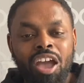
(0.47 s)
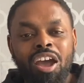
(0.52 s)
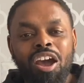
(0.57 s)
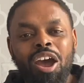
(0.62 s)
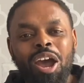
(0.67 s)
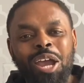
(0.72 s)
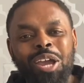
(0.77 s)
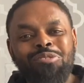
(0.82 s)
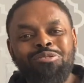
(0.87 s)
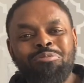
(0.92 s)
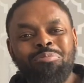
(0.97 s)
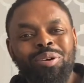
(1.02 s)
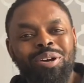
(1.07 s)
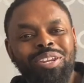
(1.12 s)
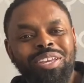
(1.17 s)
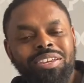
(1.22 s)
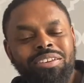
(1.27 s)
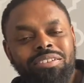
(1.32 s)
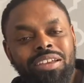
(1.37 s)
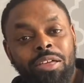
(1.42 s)
Hi,
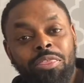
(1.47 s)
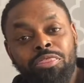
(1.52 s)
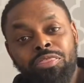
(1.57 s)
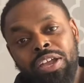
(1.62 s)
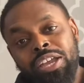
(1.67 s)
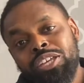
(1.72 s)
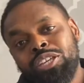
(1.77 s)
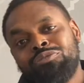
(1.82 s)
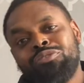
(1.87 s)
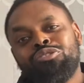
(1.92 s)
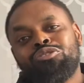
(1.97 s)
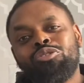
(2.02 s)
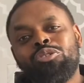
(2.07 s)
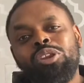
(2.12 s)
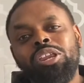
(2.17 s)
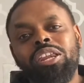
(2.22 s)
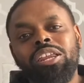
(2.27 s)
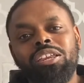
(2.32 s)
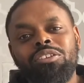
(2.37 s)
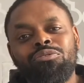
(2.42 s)
everybody, and thank you for
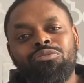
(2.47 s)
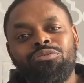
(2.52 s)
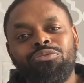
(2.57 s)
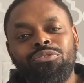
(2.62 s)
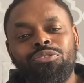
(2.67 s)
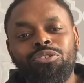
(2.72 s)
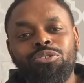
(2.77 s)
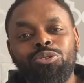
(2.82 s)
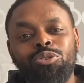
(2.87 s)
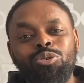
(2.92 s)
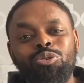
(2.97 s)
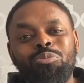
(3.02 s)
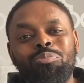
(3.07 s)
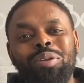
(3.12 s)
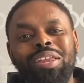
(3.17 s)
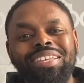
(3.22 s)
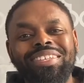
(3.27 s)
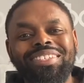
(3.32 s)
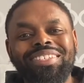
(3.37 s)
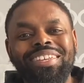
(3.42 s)
tuning in to
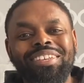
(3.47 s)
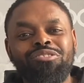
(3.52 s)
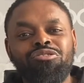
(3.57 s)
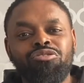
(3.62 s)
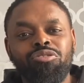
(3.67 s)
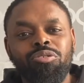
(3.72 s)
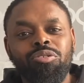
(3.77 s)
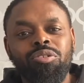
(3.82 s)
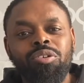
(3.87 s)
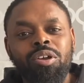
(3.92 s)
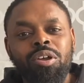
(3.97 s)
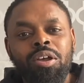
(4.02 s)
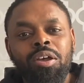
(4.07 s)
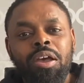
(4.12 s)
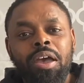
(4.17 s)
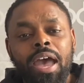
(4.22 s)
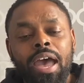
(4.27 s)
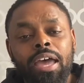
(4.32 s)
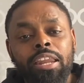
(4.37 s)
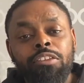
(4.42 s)
Bless Central.
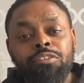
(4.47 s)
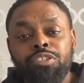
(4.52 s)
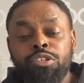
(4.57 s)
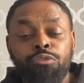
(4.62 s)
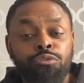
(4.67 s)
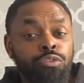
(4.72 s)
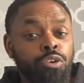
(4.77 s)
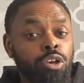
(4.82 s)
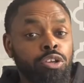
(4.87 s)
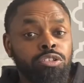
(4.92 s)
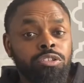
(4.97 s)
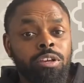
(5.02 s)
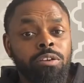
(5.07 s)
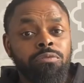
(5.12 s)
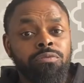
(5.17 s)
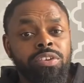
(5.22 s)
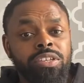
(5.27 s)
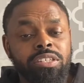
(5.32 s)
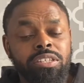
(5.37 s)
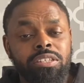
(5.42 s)
And if it's your first time
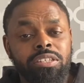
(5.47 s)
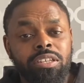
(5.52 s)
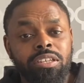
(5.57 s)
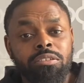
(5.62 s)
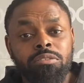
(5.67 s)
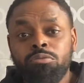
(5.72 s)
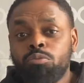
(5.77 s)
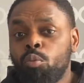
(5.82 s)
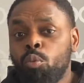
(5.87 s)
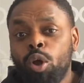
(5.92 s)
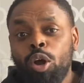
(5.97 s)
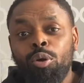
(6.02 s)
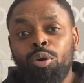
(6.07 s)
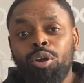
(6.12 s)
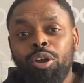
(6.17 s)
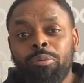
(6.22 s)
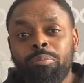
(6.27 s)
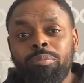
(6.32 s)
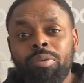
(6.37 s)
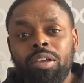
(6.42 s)
visiting,
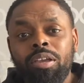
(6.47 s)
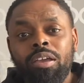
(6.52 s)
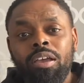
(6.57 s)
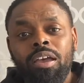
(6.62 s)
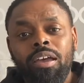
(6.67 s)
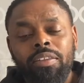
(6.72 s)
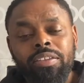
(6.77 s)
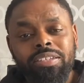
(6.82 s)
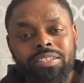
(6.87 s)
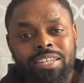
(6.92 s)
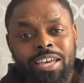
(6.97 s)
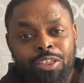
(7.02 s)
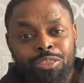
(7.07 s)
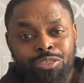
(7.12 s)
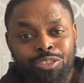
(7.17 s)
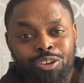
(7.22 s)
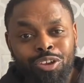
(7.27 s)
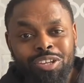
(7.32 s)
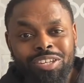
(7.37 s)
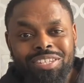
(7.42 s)
welcome. This is our
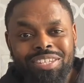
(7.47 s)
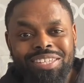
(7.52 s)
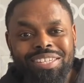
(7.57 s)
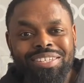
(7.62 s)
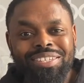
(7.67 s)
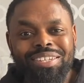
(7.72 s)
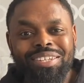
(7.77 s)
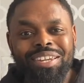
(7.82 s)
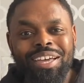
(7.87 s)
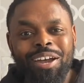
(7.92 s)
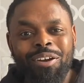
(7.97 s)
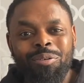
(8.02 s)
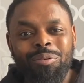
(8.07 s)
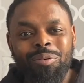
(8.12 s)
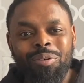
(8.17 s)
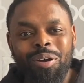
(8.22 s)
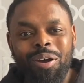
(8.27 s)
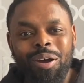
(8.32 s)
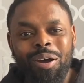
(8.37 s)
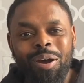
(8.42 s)
third season now
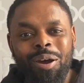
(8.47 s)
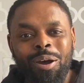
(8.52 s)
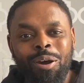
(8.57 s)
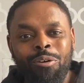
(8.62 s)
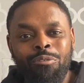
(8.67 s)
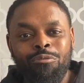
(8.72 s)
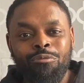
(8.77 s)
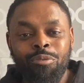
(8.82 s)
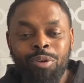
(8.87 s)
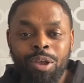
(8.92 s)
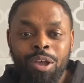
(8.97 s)
of